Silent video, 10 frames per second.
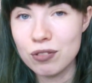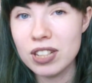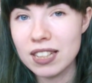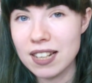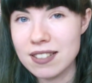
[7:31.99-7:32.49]

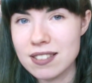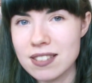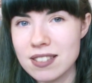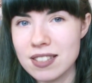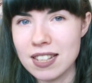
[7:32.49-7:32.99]

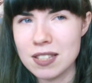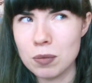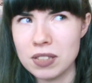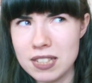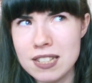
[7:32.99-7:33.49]
realise that that's
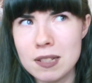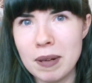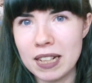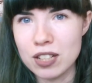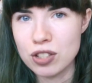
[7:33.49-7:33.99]
what they needed
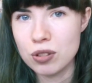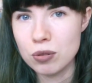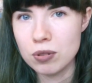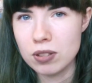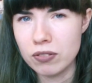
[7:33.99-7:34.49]
back at 2,